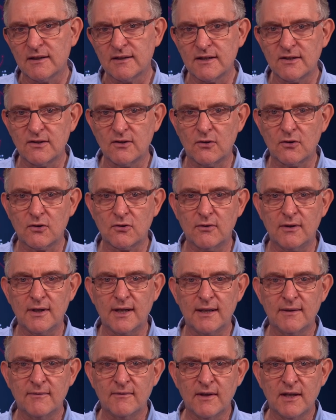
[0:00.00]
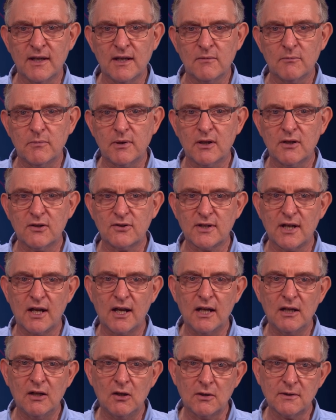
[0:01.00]
does not agree because
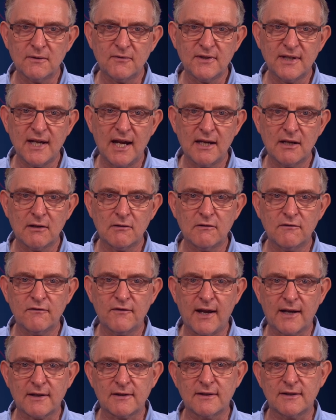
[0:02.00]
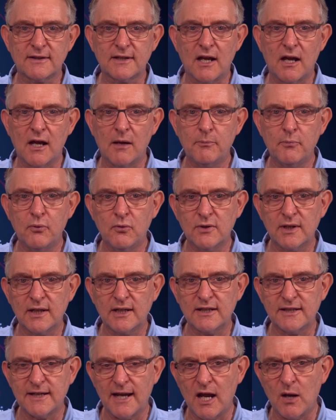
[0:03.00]
a lot of technical factors are
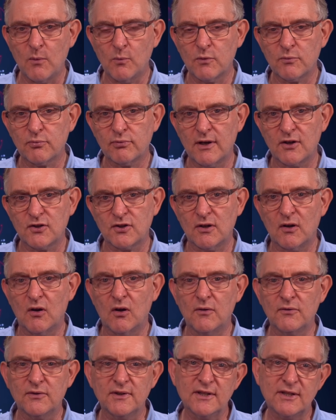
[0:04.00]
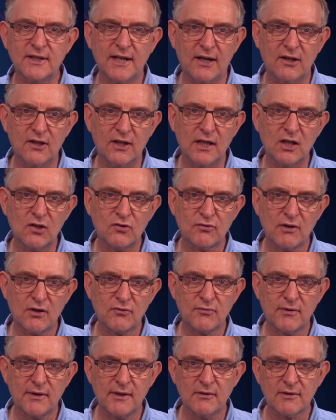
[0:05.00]
putting downward pressure on the 10 year
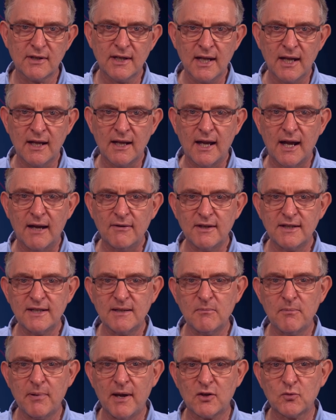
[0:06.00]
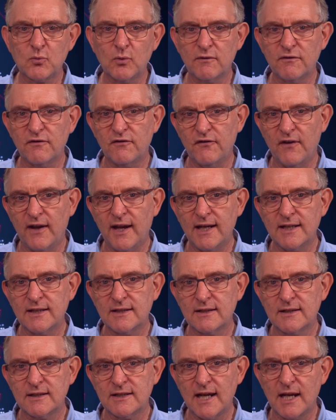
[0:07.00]
Treasury yield, and this impact will fade
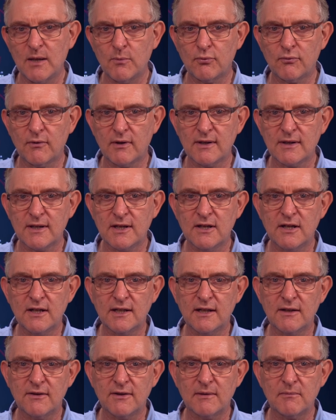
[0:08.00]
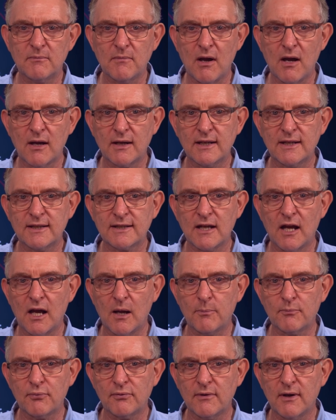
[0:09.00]
and tapering earlier than markets
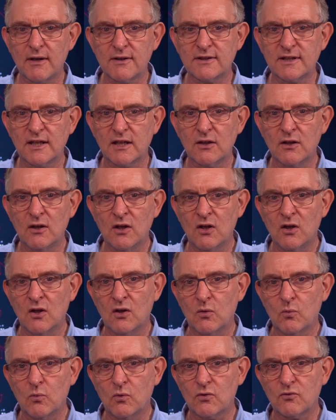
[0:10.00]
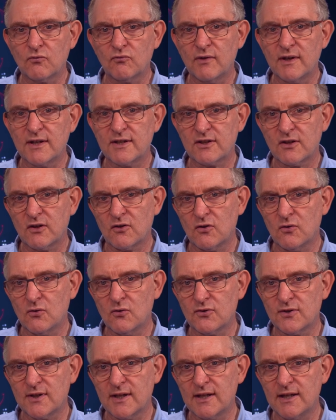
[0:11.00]
are pricing would risk
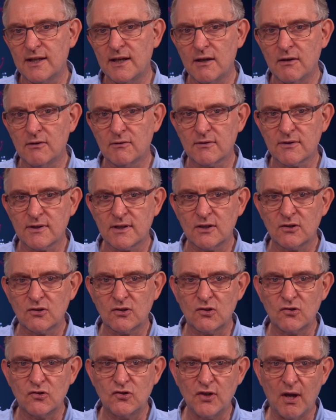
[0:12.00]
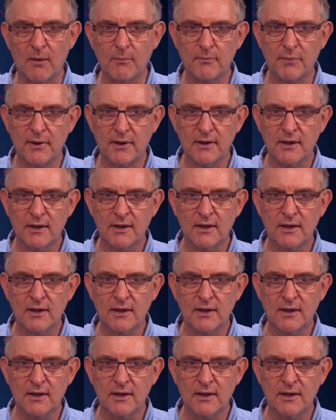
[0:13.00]
causing yields to jump